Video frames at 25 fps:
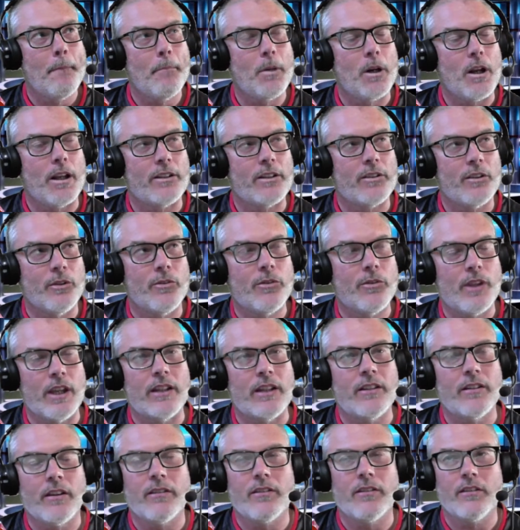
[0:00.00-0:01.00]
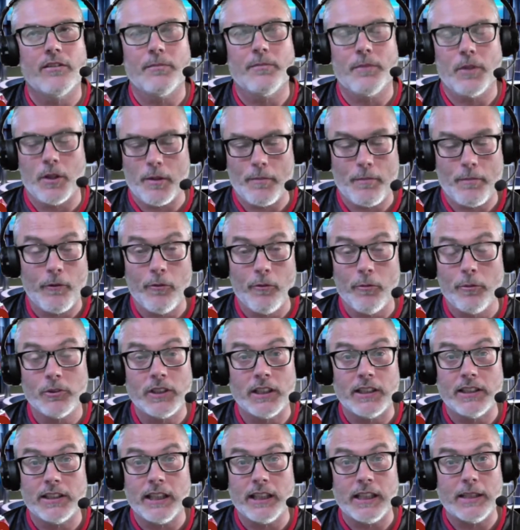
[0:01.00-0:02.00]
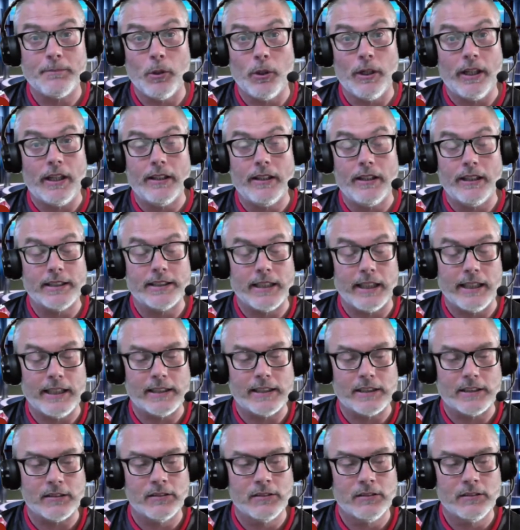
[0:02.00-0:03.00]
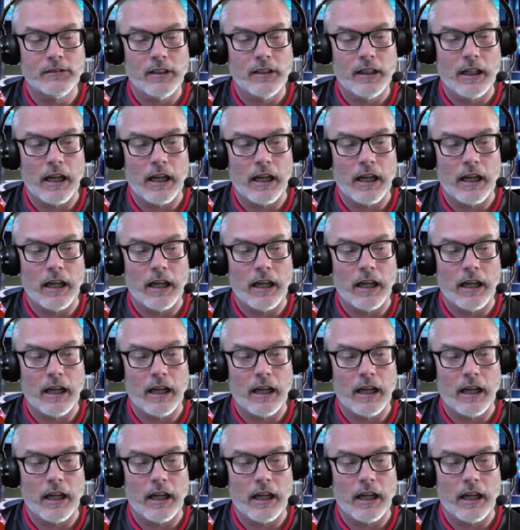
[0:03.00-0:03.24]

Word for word: But I do think that the, that the performances he's put in this season